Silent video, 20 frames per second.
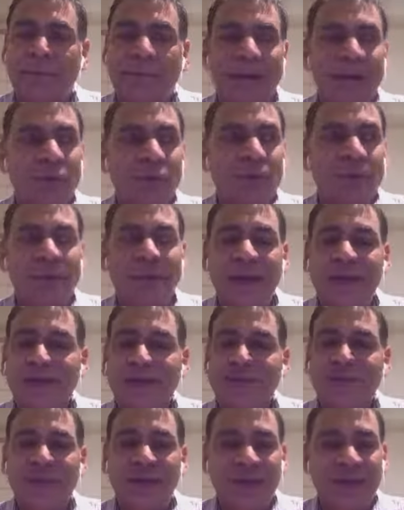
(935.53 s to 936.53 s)

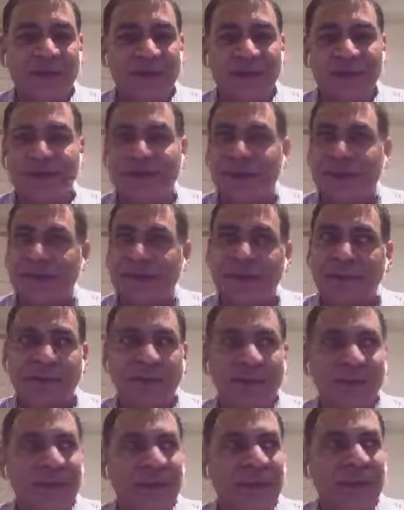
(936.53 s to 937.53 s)
Micromanaging is my
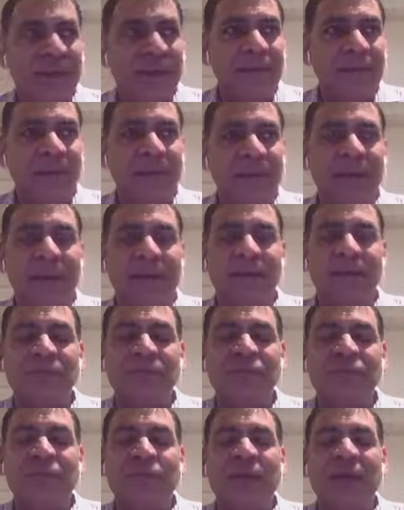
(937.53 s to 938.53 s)
middle name, and
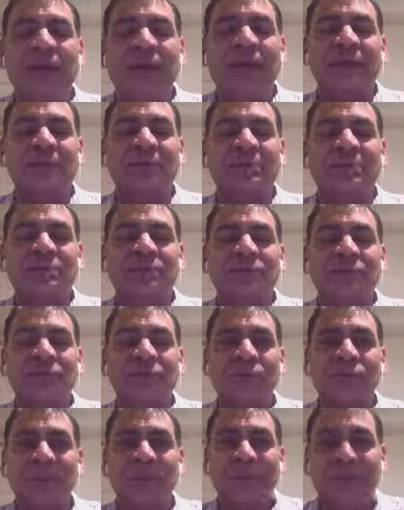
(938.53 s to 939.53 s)
I'm trying
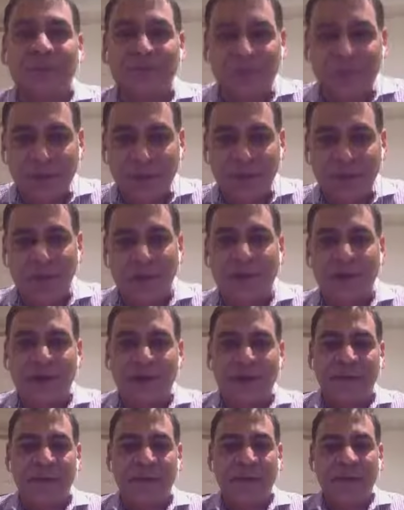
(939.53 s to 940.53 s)
extremely hard. And
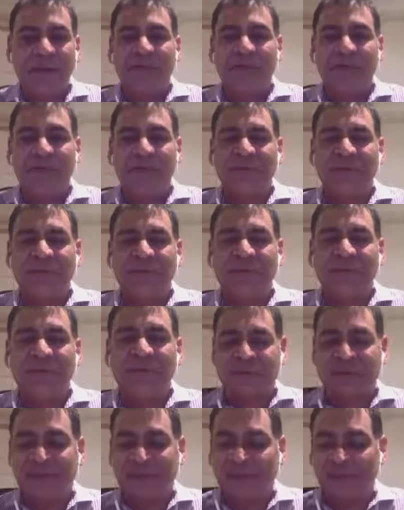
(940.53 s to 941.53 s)
I think if you ask my
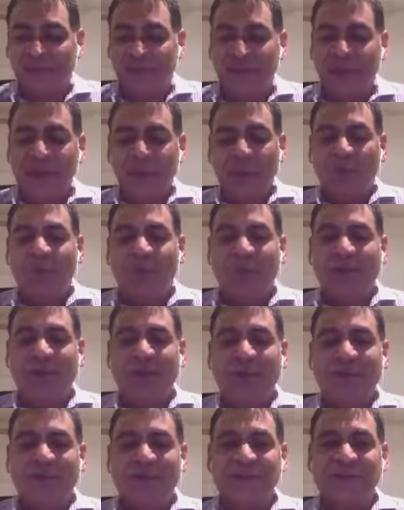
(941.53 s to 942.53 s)
team over the
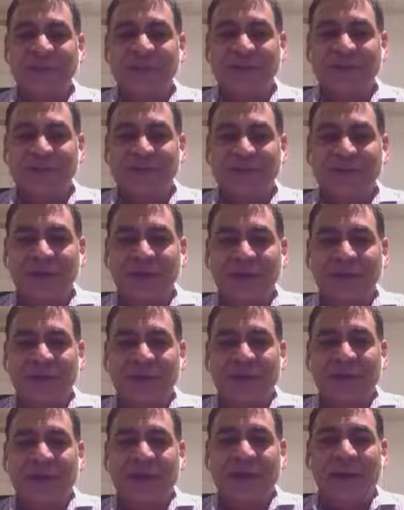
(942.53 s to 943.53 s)
last 2 years,
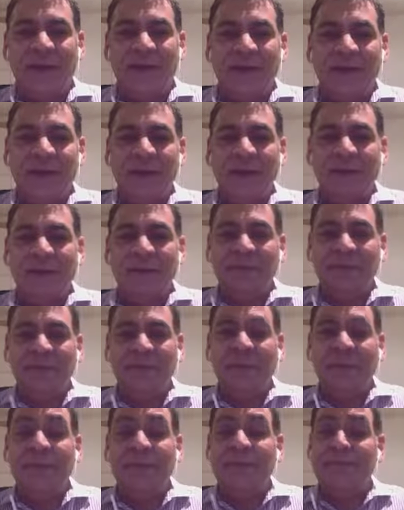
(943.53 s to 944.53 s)
I'm
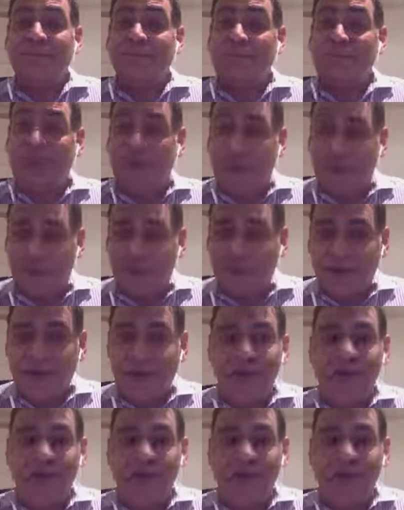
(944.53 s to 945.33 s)
better at